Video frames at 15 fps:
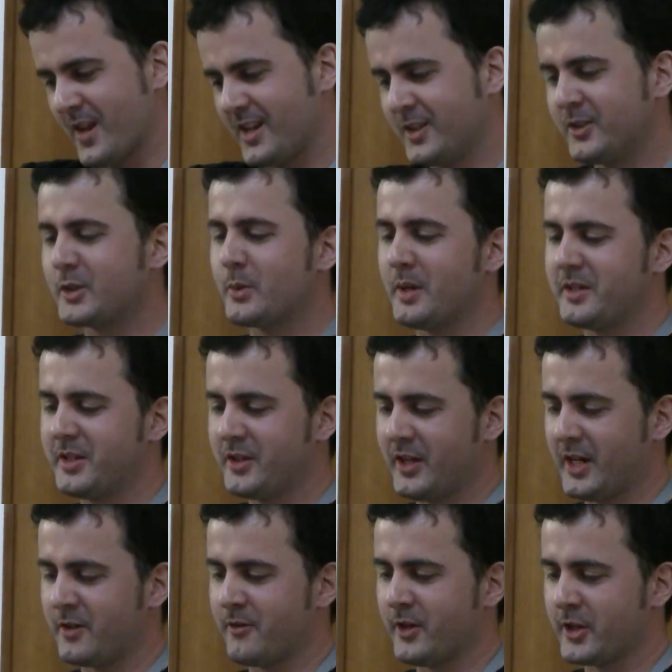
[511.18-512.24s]
In the 20th
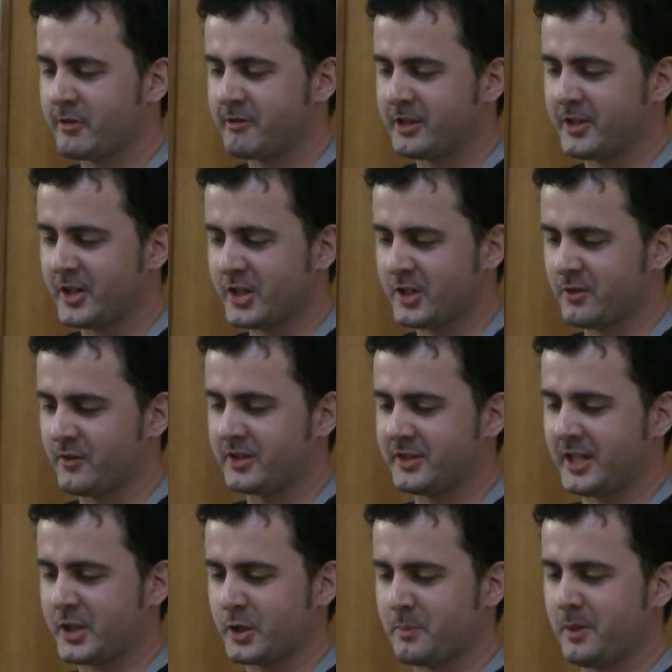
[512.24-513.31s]
anniversary edition of the
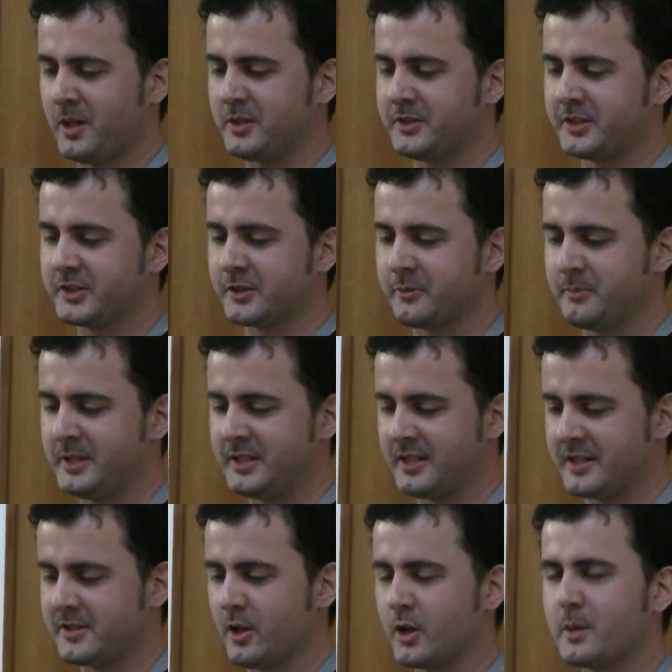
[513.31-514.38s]
Sexual Politics Read,
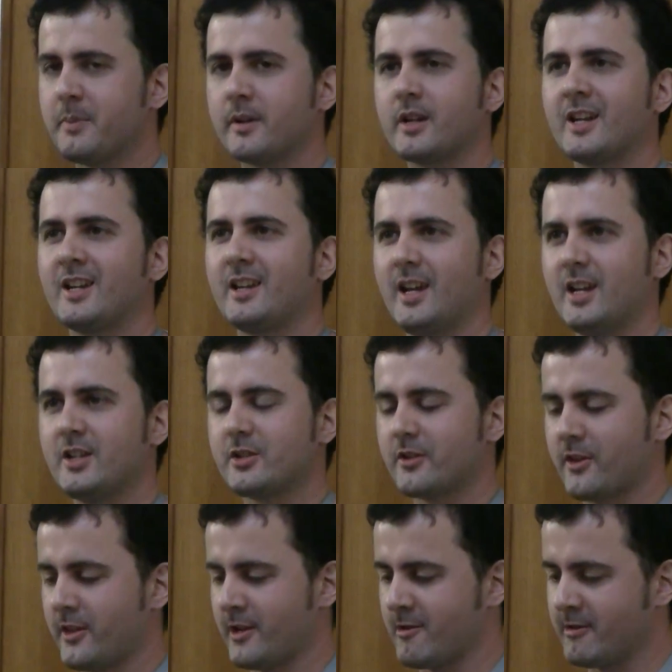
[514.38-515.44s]
I talk about
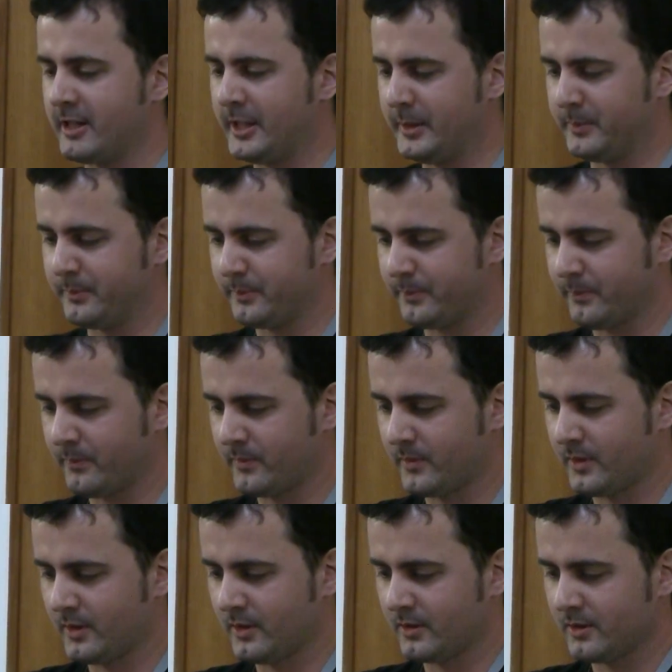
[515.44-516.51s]
engaged theory.
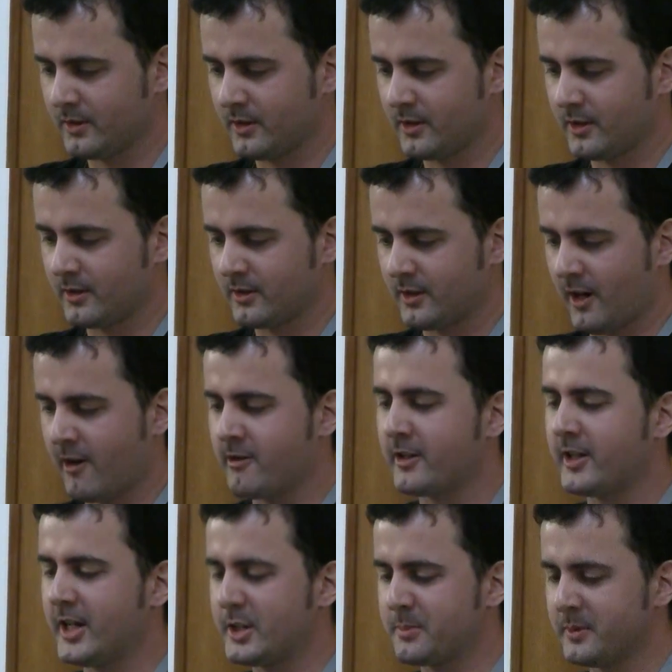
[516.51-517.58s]
Our
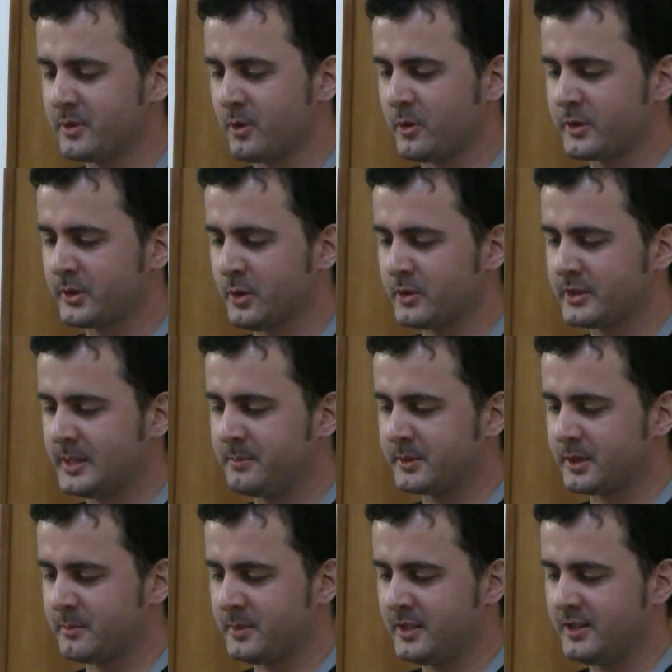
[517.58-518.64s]
engagement, or so it
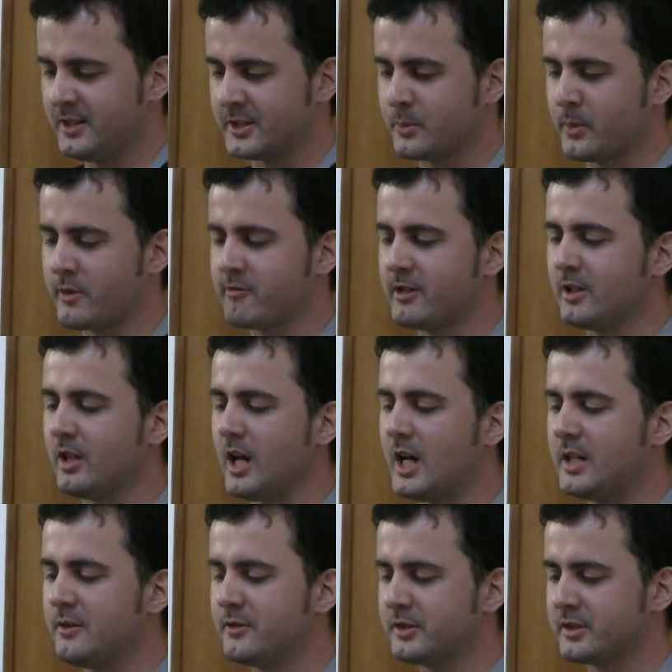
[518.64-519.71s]
seems to me, is with real
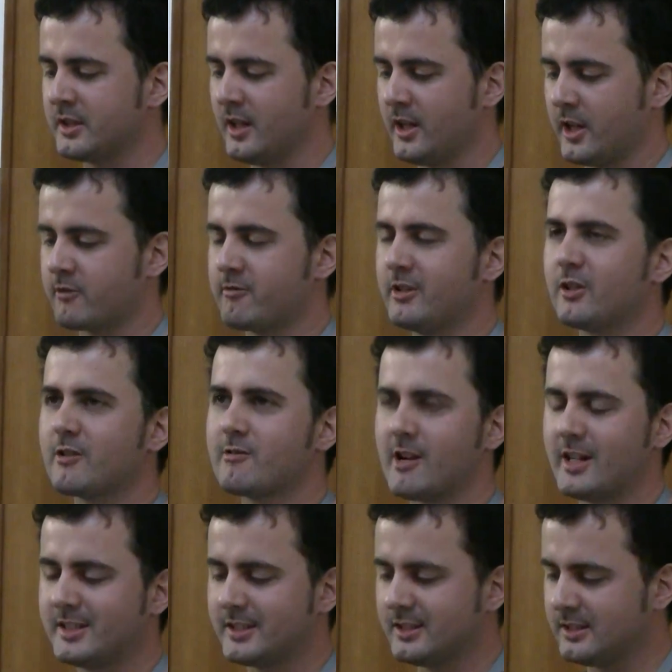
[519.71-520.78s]
lives and real
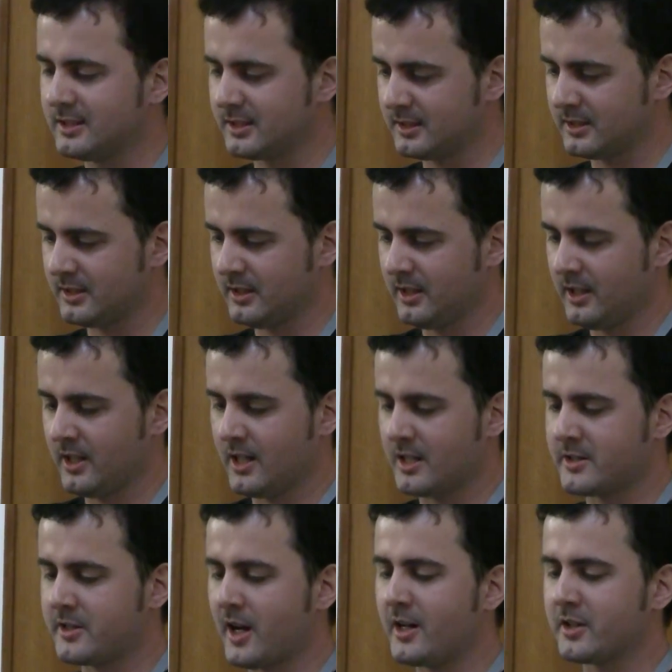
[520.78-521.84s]
crises
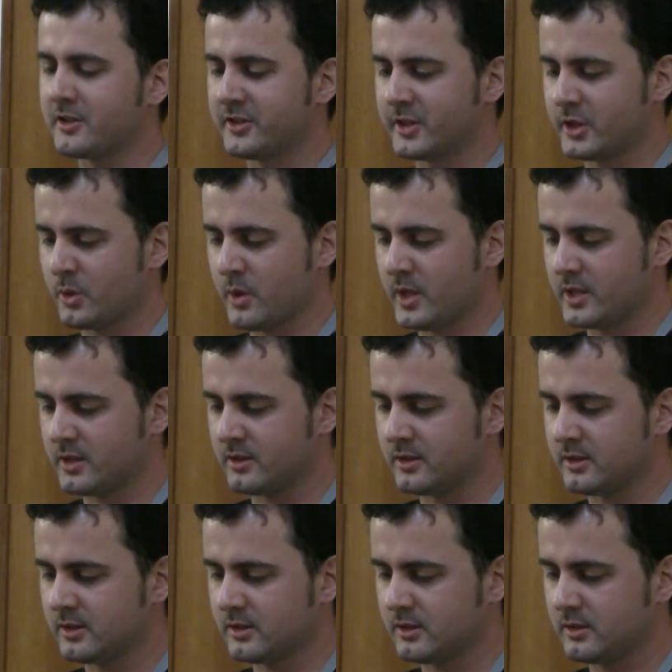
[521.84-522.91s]
and dire
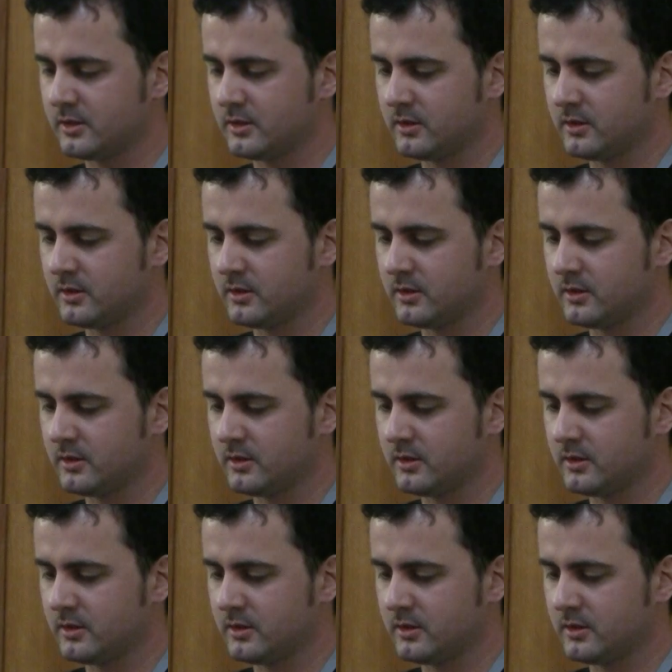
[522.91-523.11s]
situations.